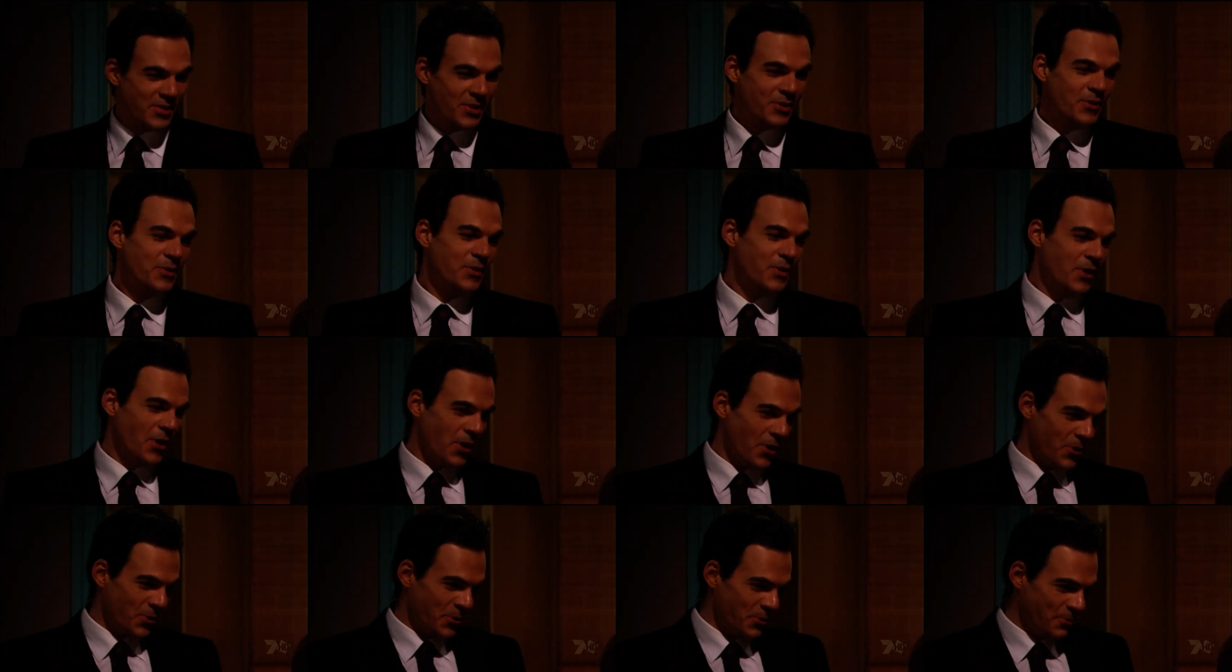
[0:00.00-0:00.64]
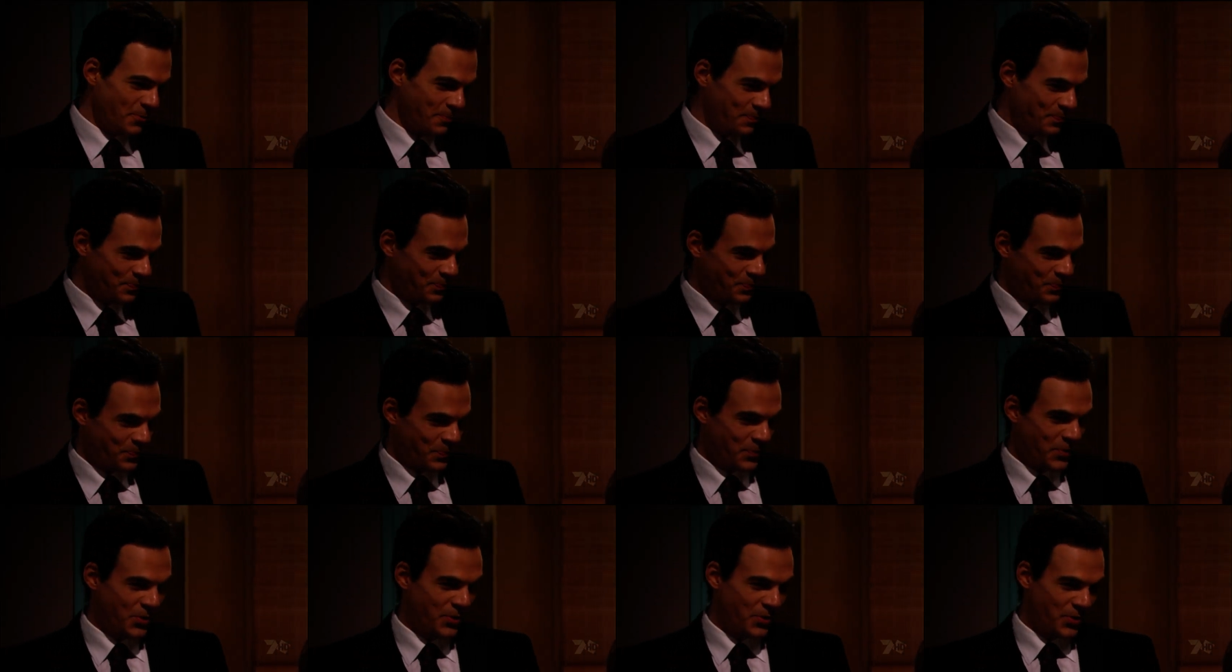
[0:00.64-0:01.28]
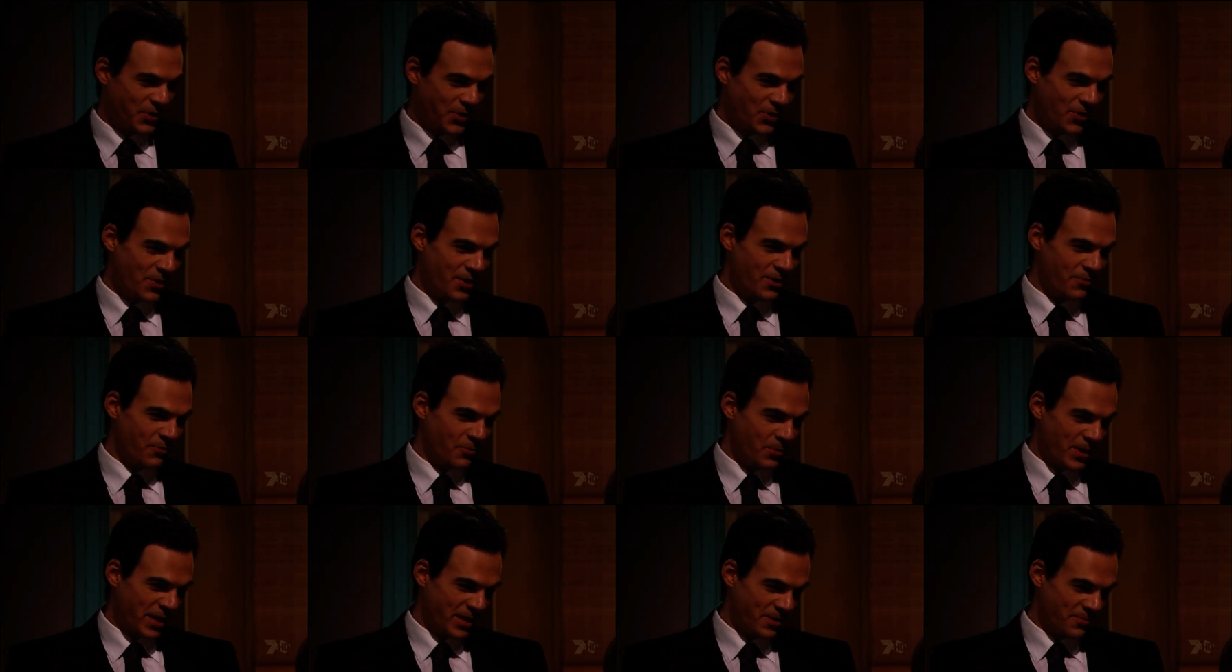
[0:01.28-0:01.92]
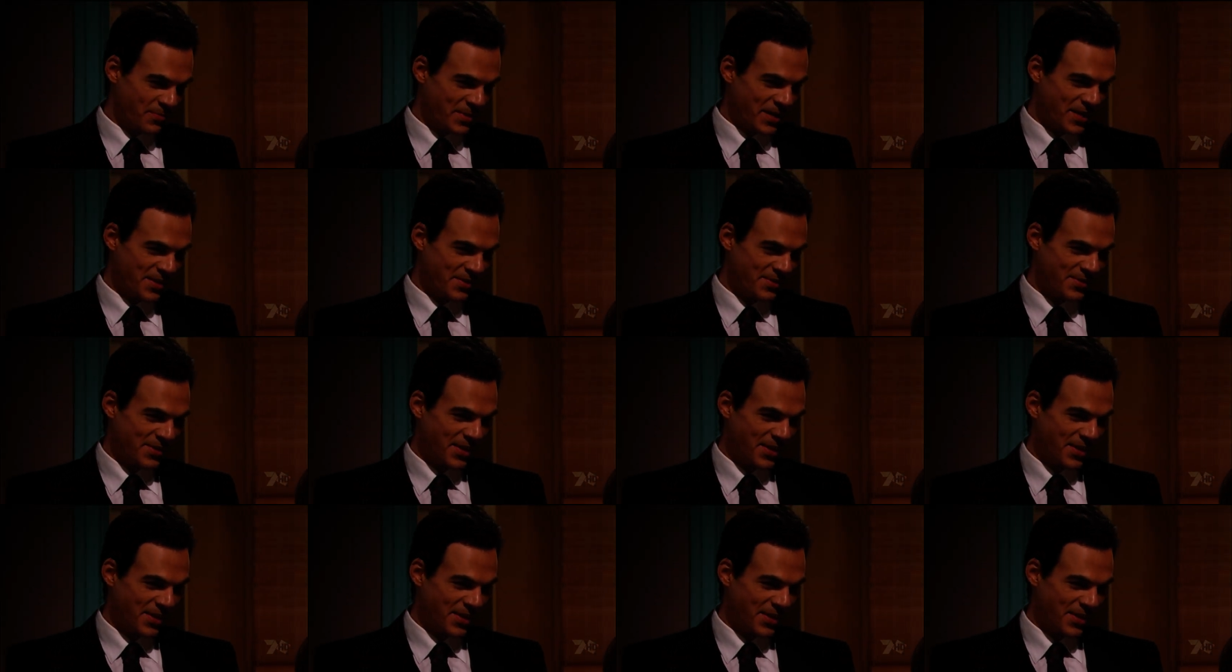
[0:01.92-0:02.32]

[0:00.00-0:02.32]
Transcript: so you know, you could kind of recommend